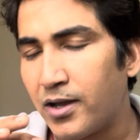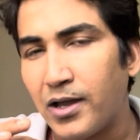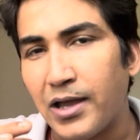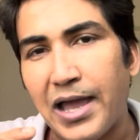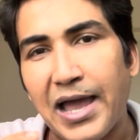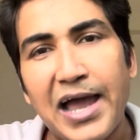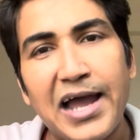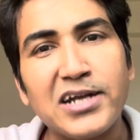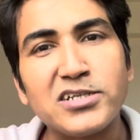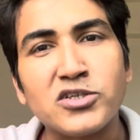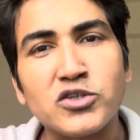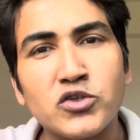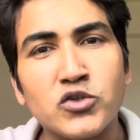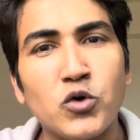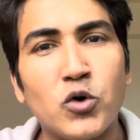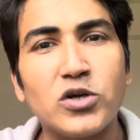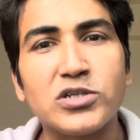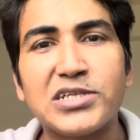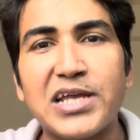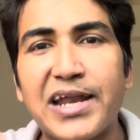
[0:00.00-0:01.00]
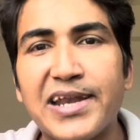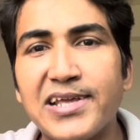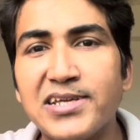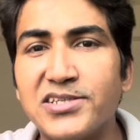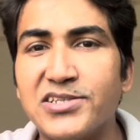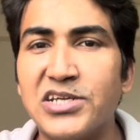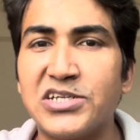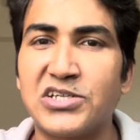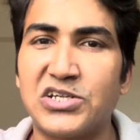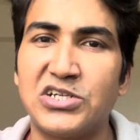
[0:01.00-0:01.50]
add source address
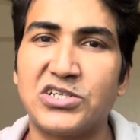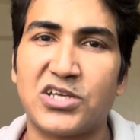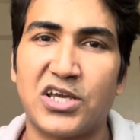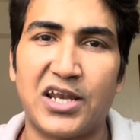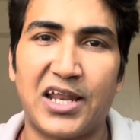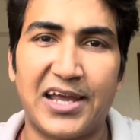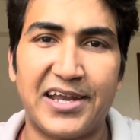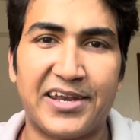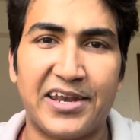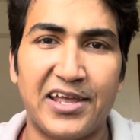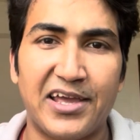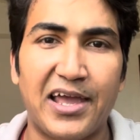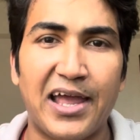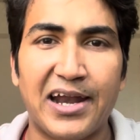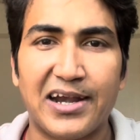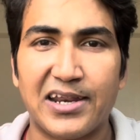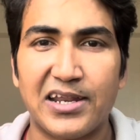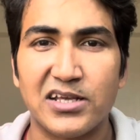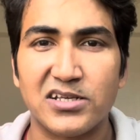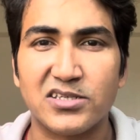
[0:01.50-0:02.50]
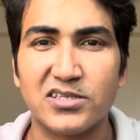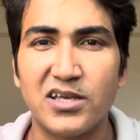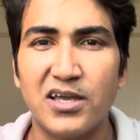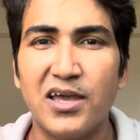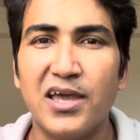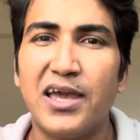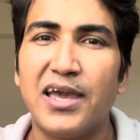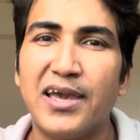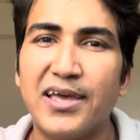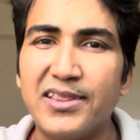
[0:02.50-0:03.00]
destination address
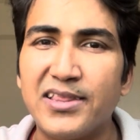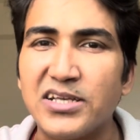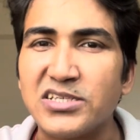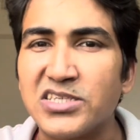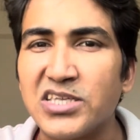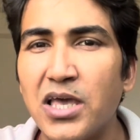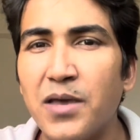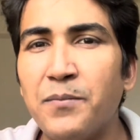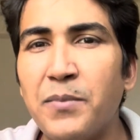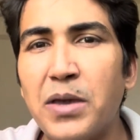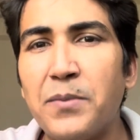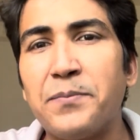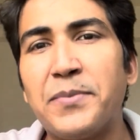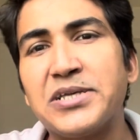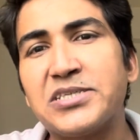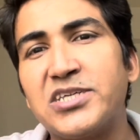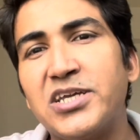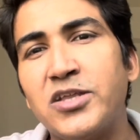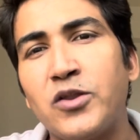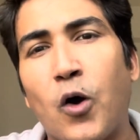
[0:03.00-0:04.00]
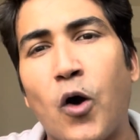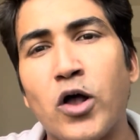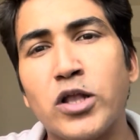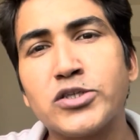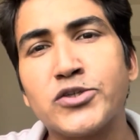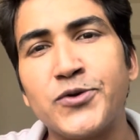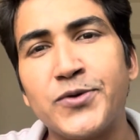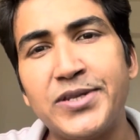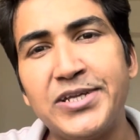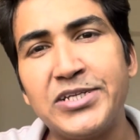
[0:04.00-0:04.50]
in the same way machine
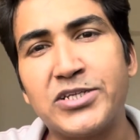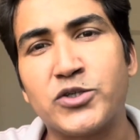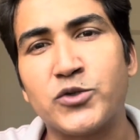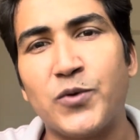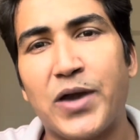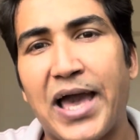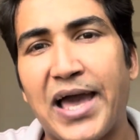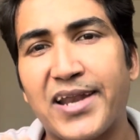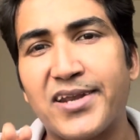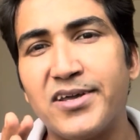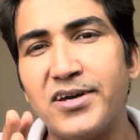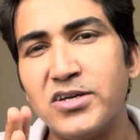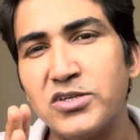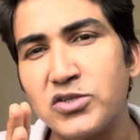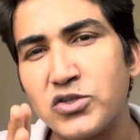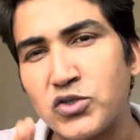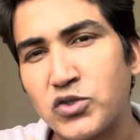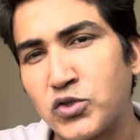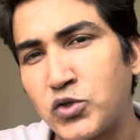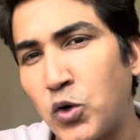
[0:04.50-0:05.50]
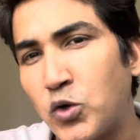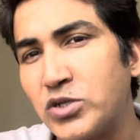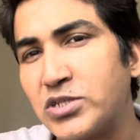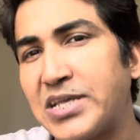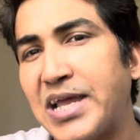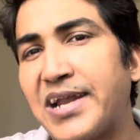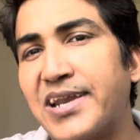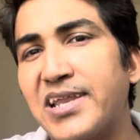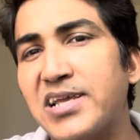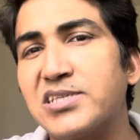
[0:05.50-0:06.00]
also need to add source
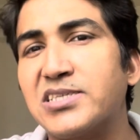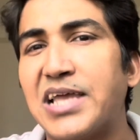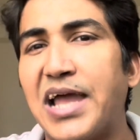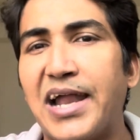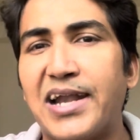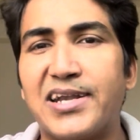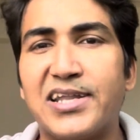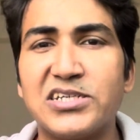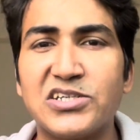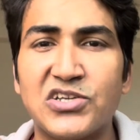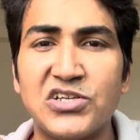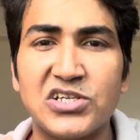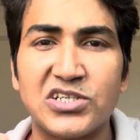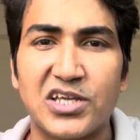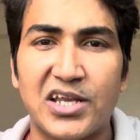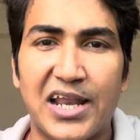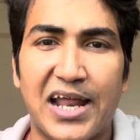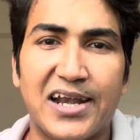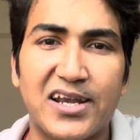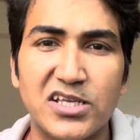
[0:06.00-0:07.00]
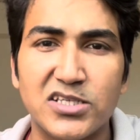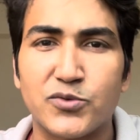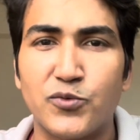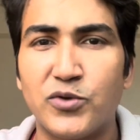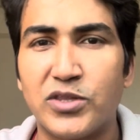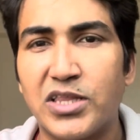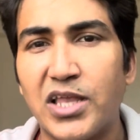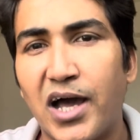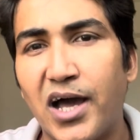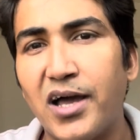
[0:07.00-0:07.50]
address and destination address
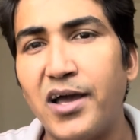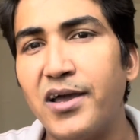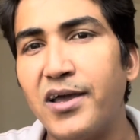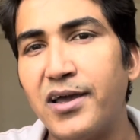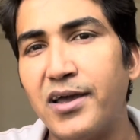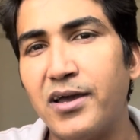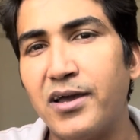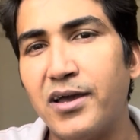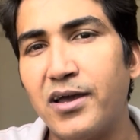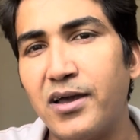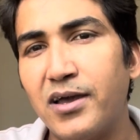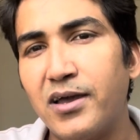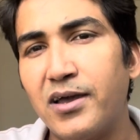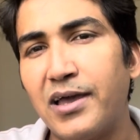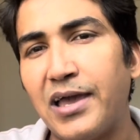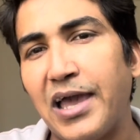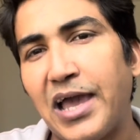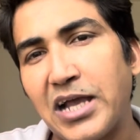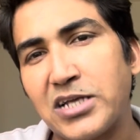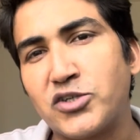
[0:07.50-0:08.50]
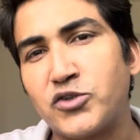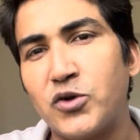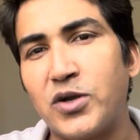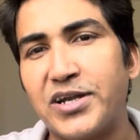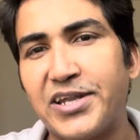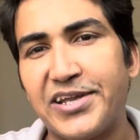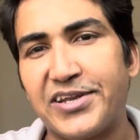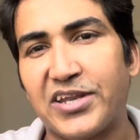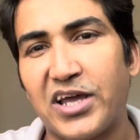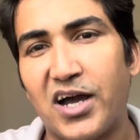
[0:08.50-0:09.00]
with the actual
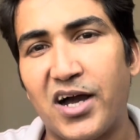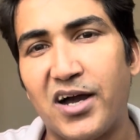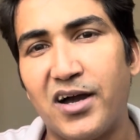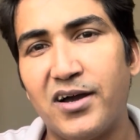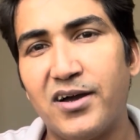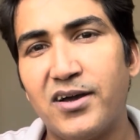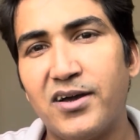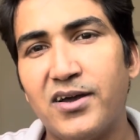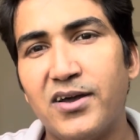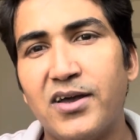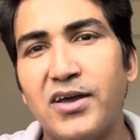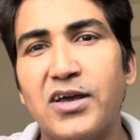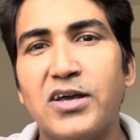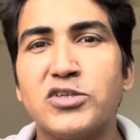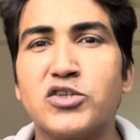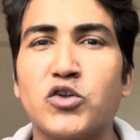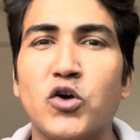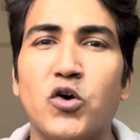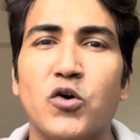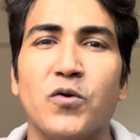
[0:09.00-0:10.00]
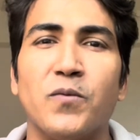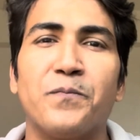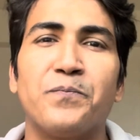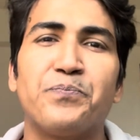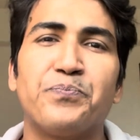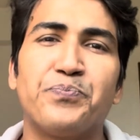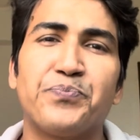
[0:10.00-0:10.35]
data so